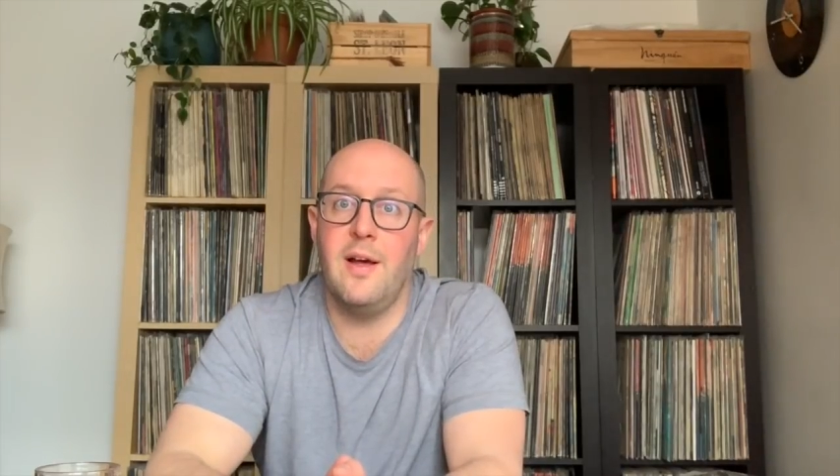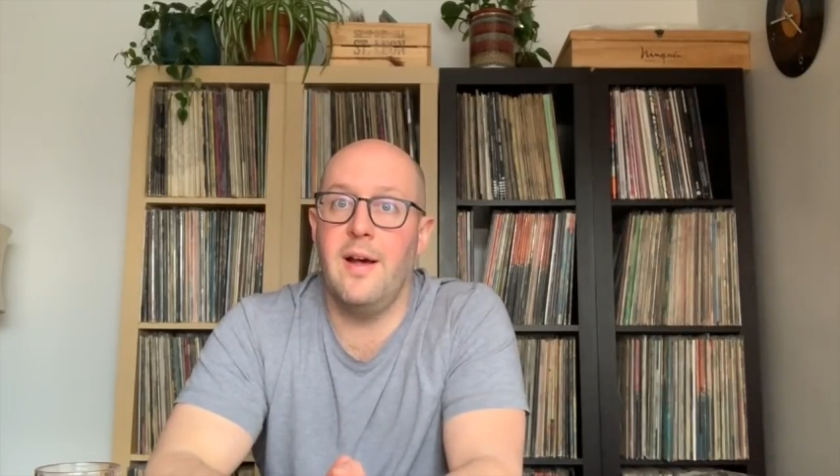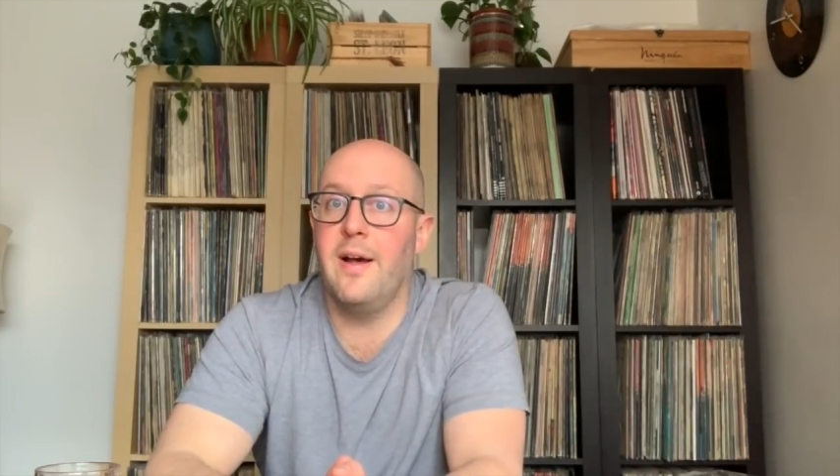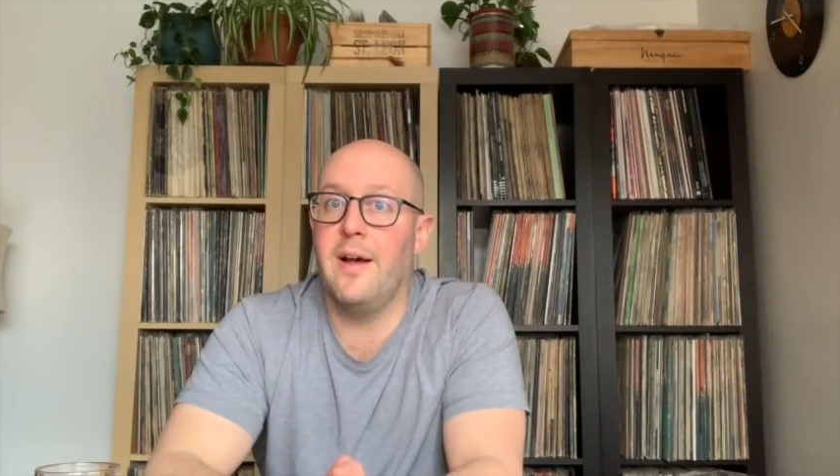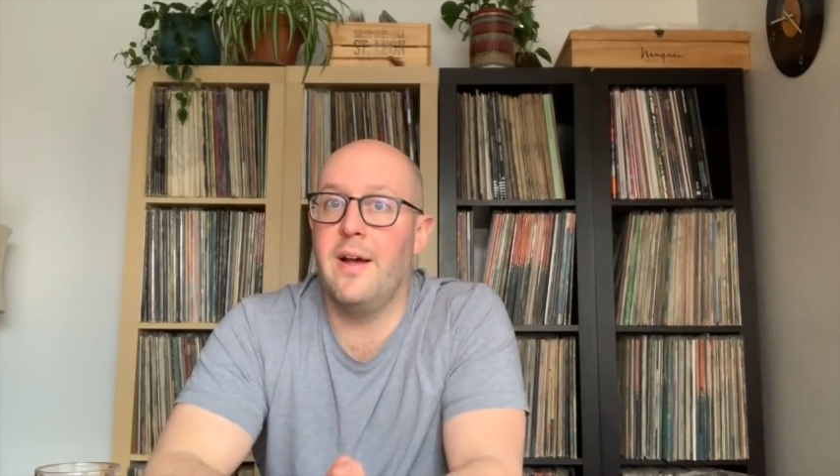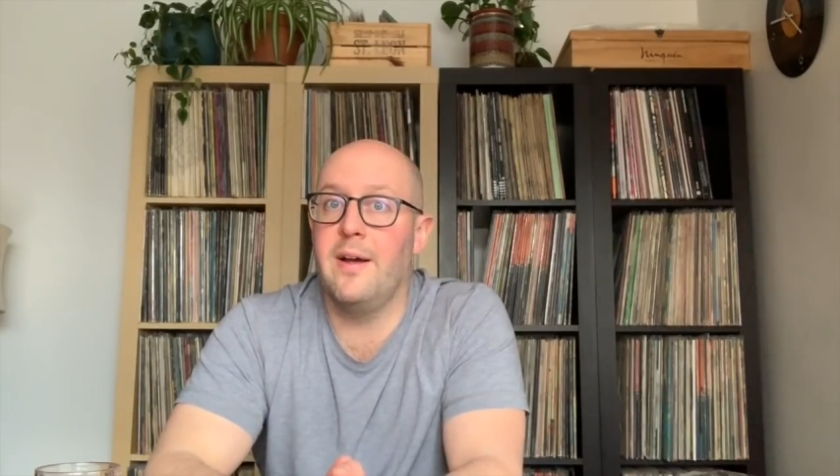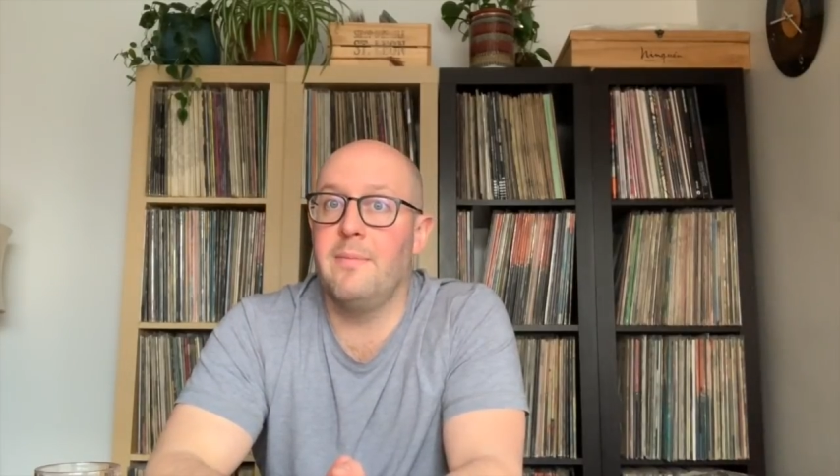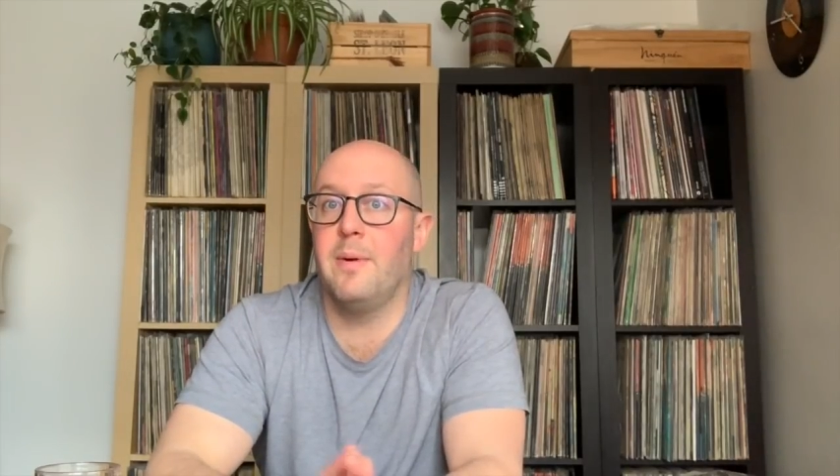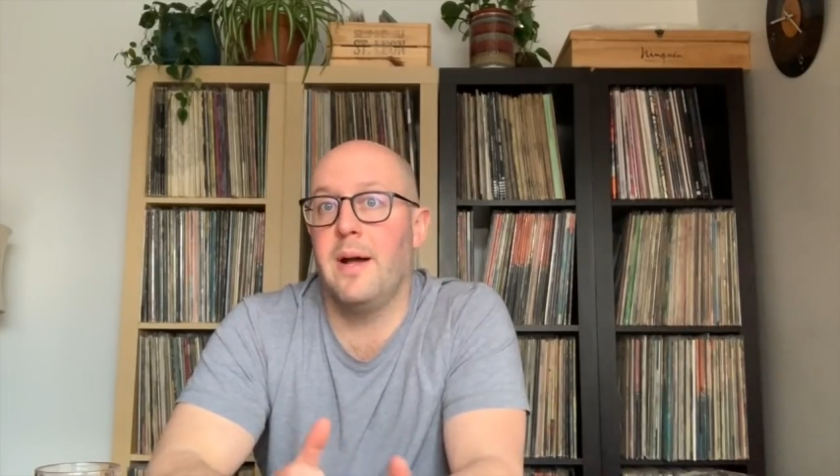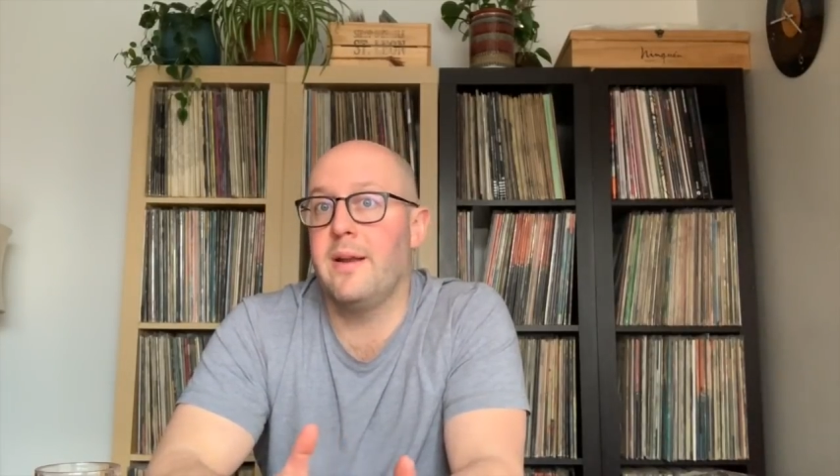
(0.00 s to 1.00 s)

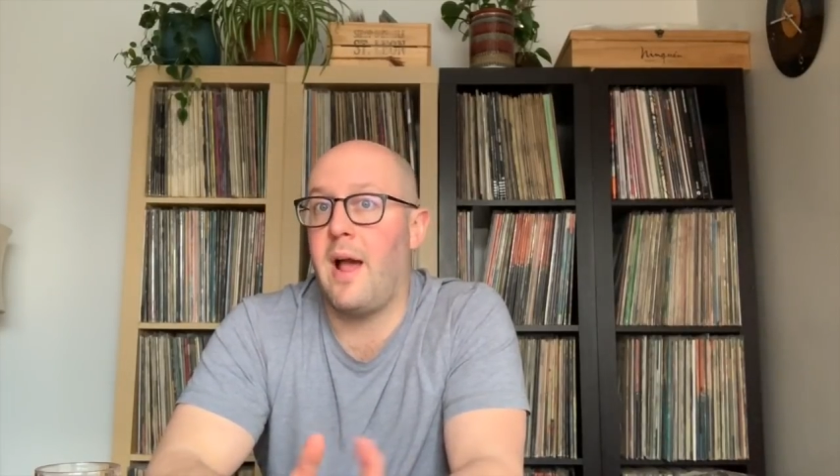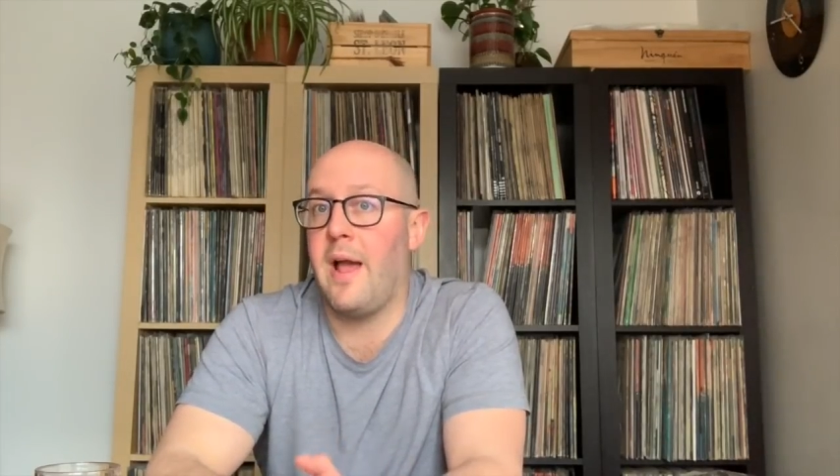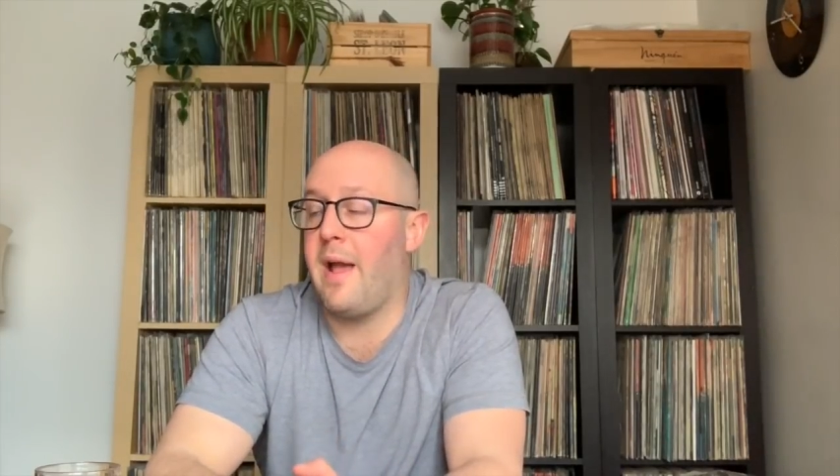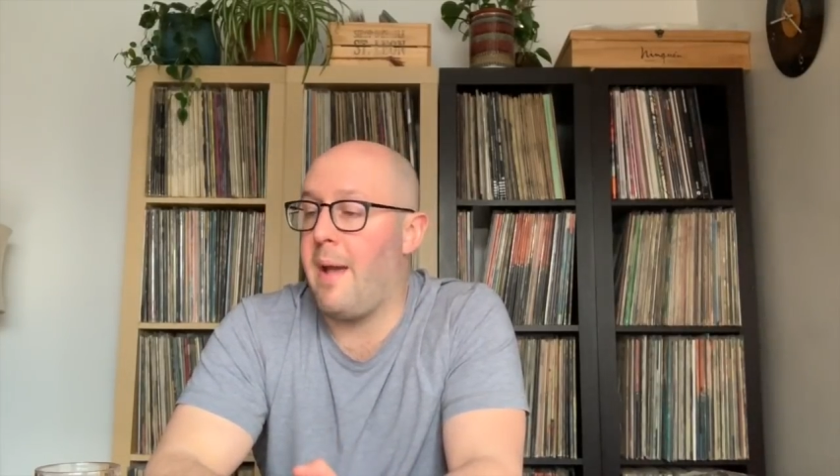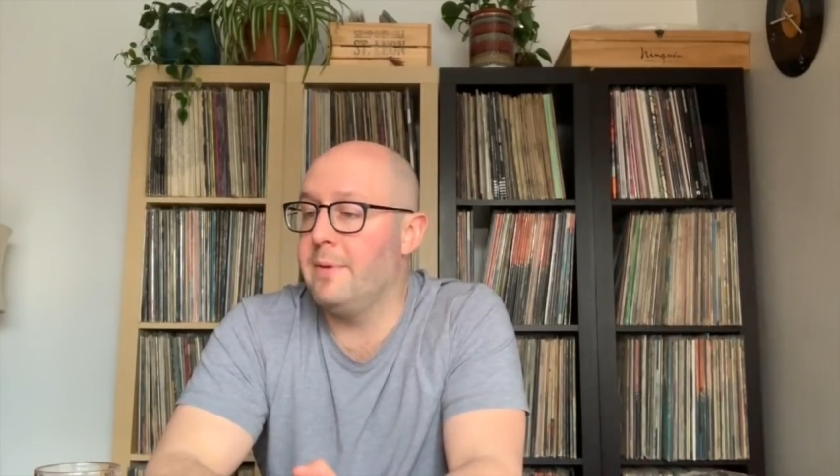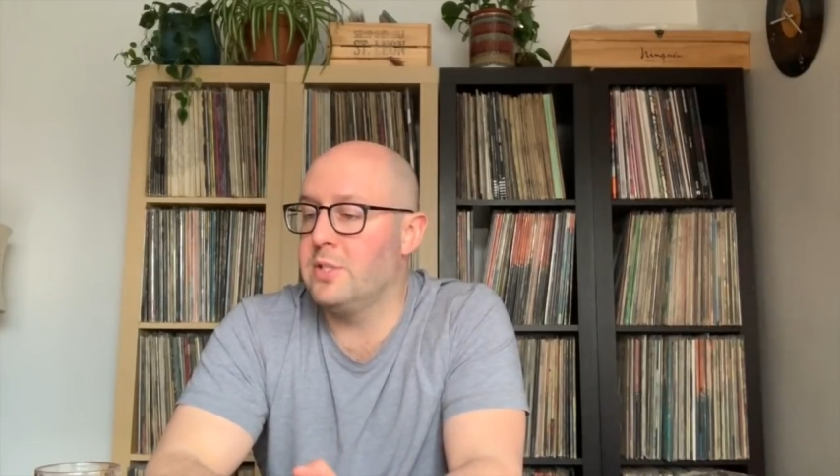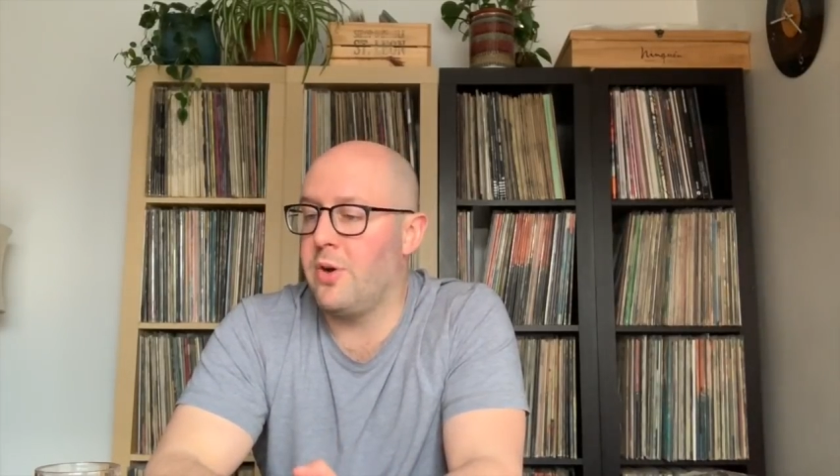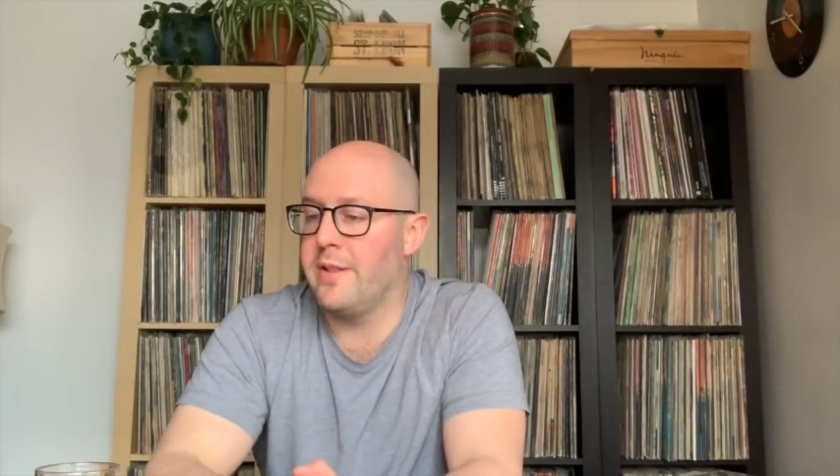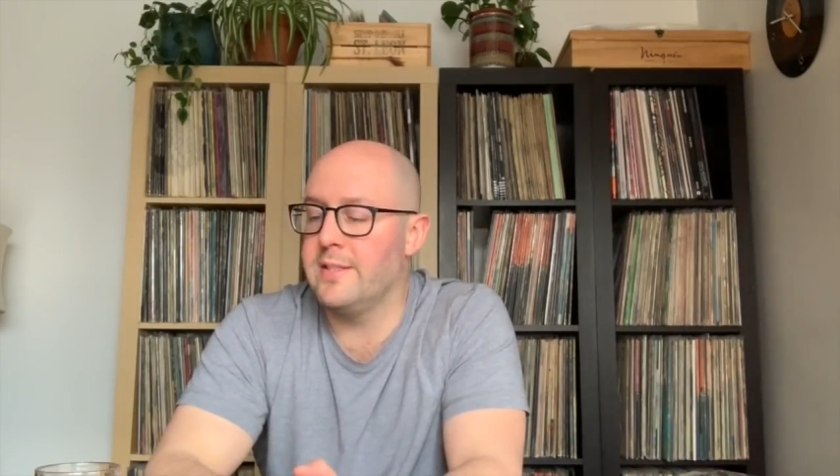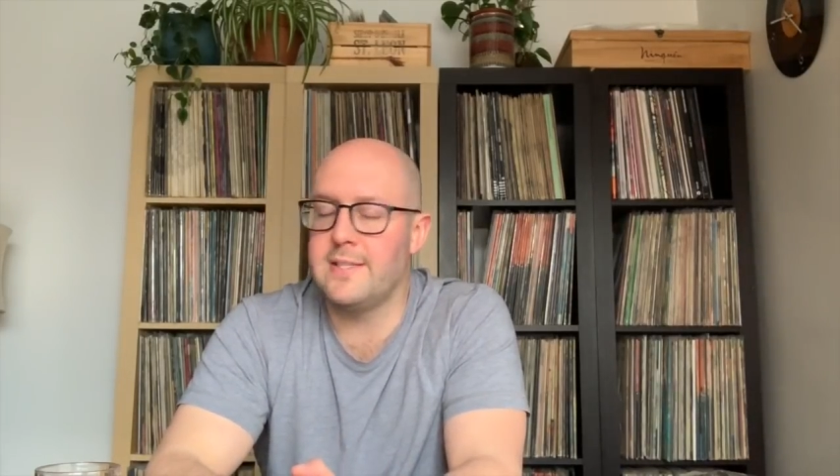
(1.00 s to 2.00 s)
But I'm
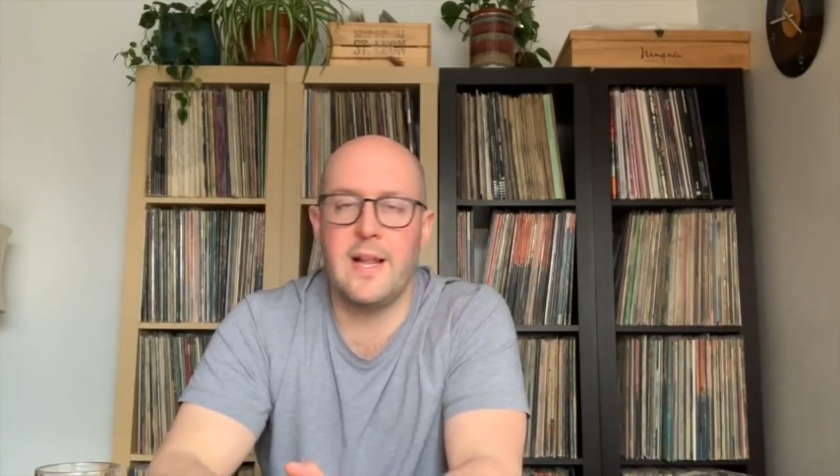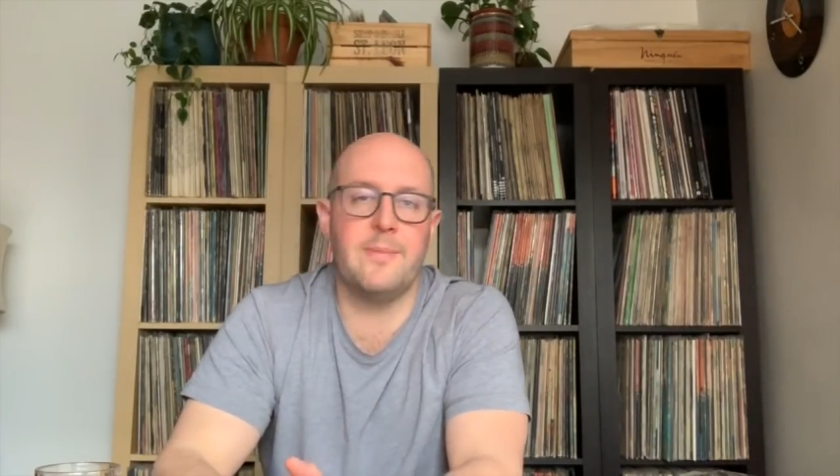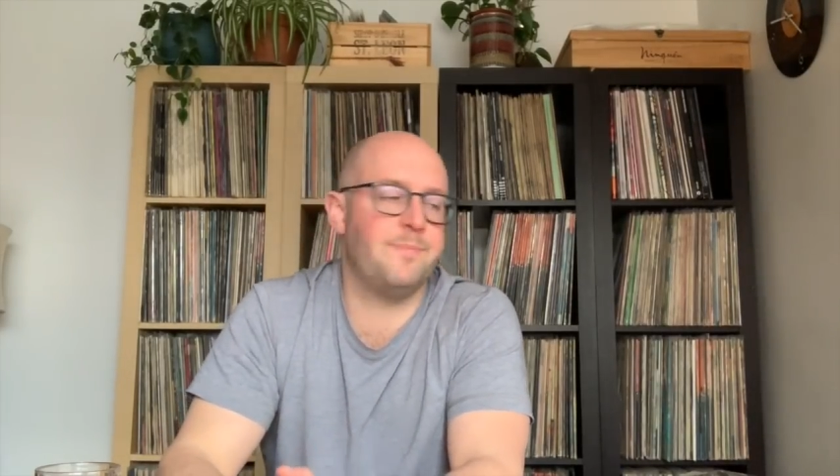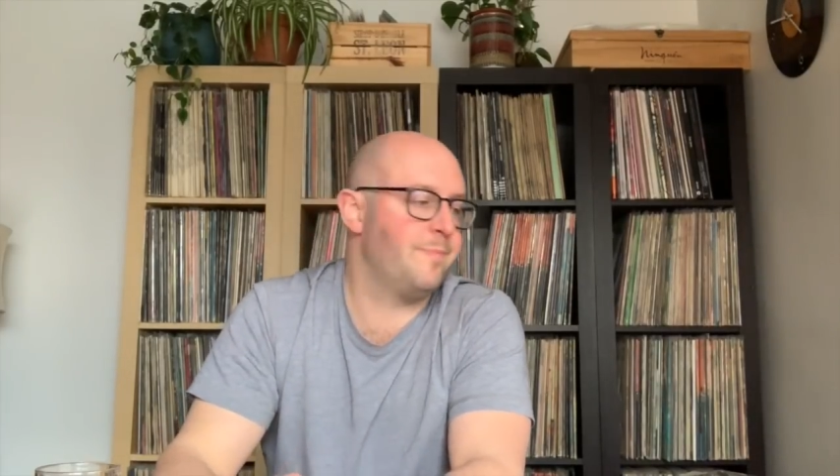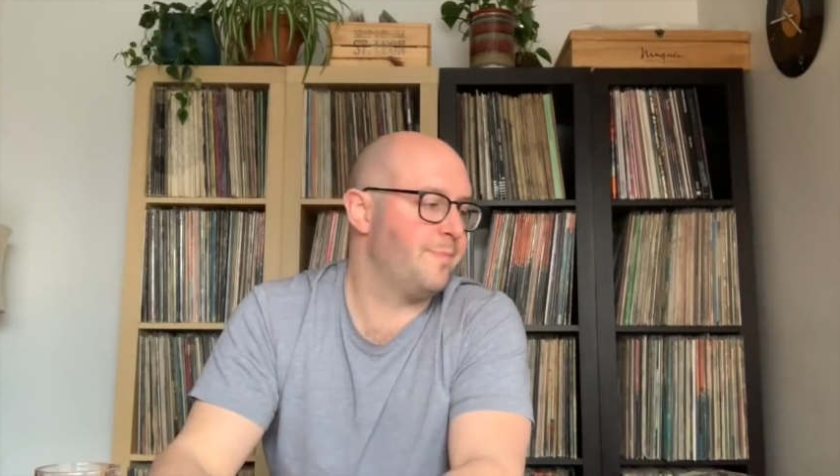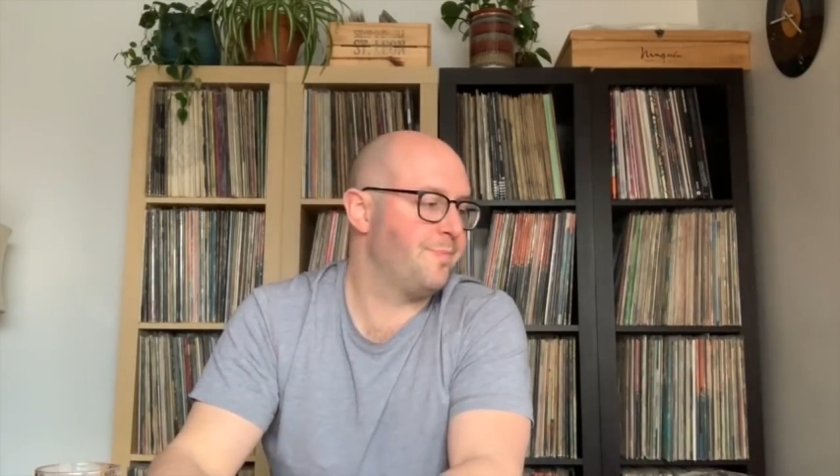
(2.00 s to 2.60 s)
enjoying the setup.